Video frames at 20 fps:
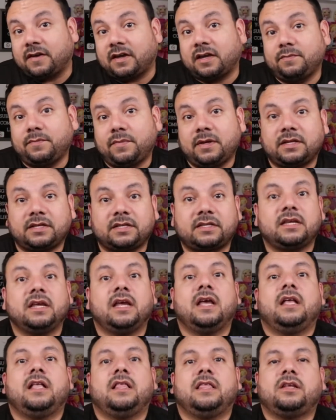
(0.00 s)
It can be just
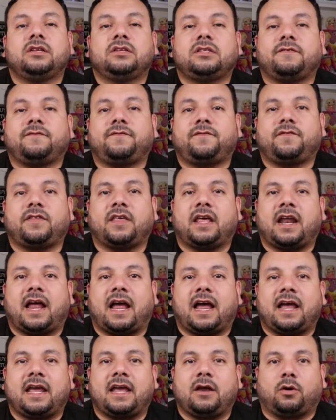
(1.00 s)
little stuff
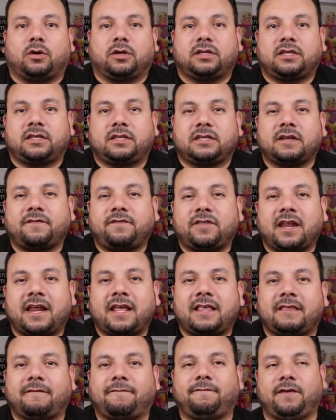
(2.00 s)
stuff that
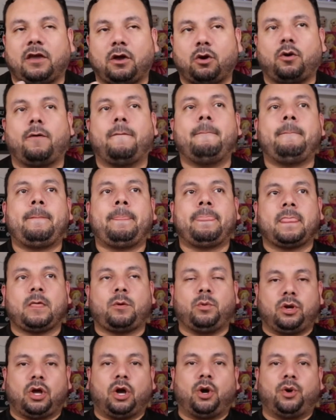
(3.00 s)
I feel
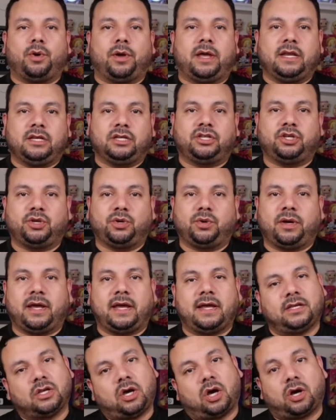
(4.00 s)
would go into
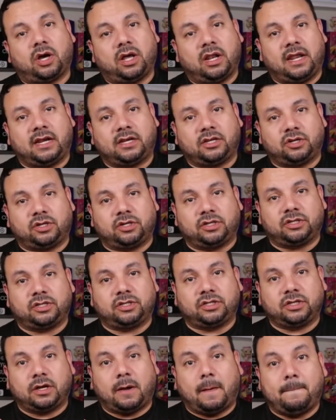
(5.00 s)
a doll
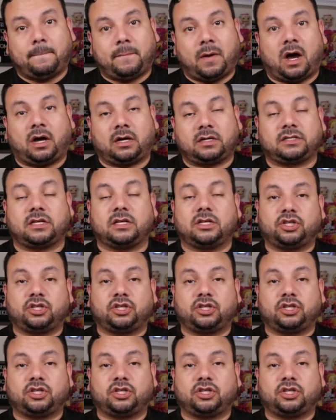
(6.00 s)
collector's box.